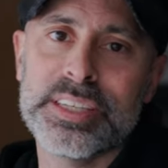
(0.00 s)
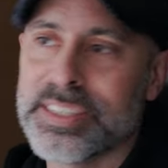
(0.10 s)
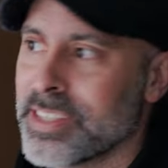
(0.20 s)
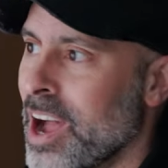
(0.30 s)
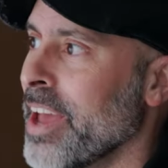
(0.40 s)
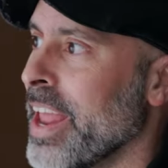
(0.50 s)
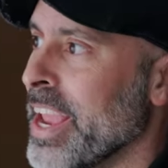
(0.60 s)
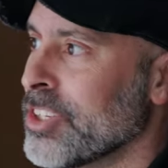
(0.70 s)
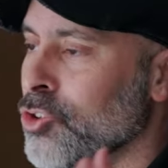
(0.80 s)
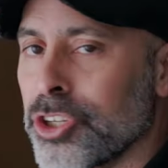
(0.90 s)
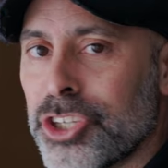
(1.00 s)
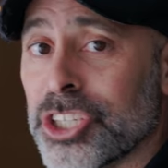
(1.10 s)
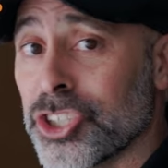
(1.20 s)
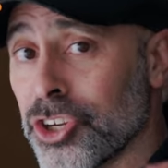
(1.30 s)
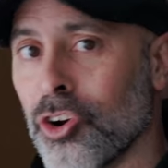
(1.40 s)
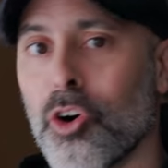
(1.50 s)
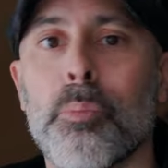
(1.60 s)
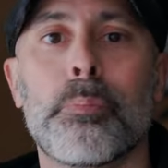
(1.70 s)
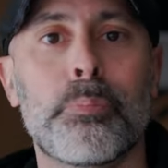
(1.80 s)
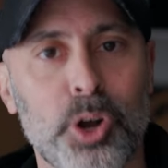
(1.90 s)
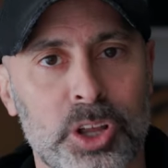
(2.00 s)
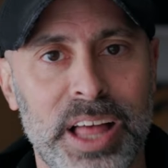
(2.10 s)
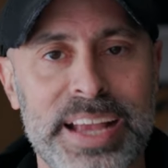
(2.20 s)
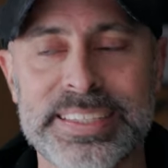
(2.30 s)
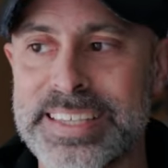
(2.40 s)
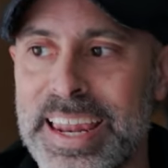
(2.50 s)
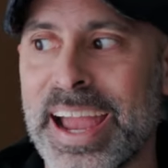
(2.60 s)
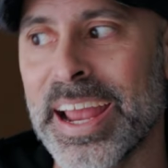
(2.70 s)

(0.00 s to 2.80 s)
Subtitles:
is not a traditional book light setting.